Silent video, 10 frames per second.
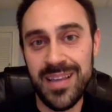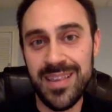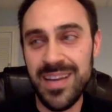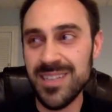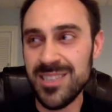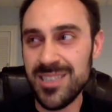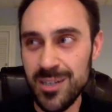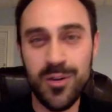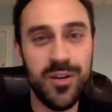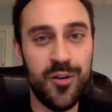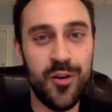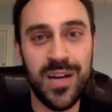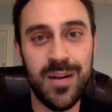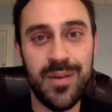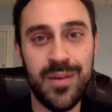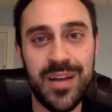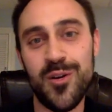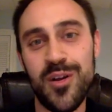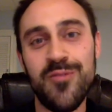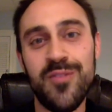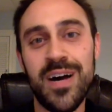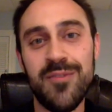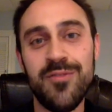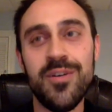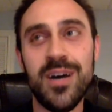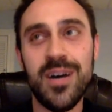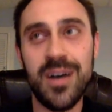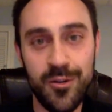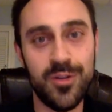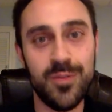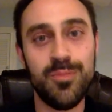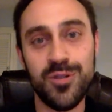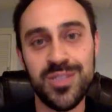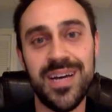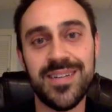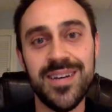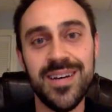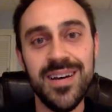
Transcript: I think is still converting at about 3,500%.